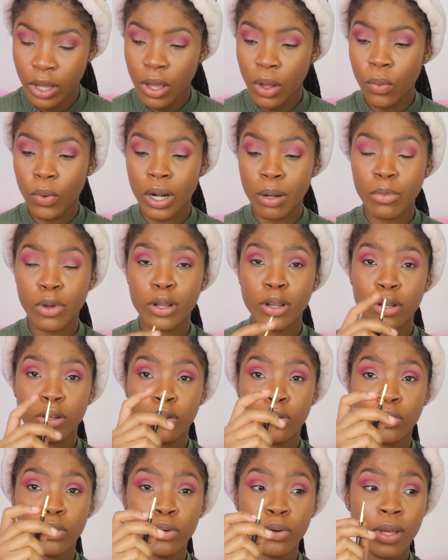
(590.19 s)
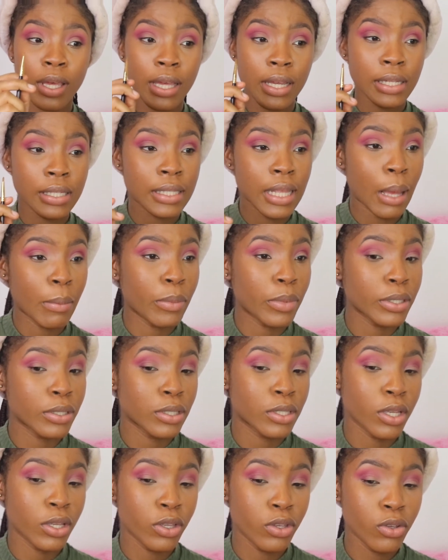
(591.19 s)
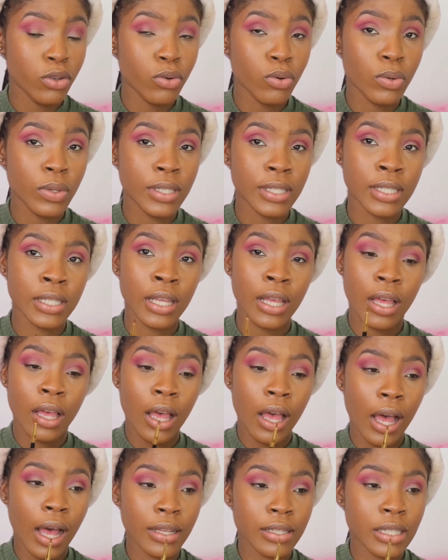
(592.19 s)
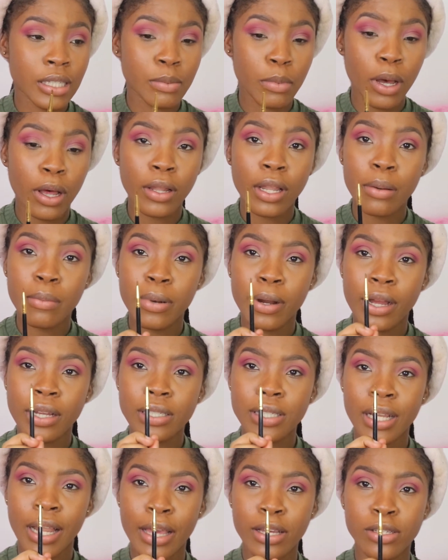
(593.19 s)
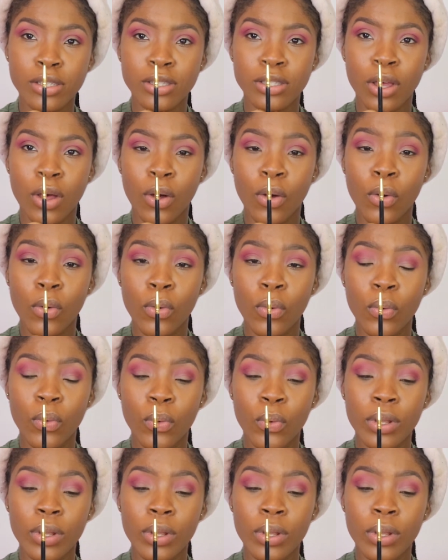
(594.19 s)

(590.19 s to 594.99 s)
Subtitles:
What I'm going to do is I'm going to use a smaller brush like so.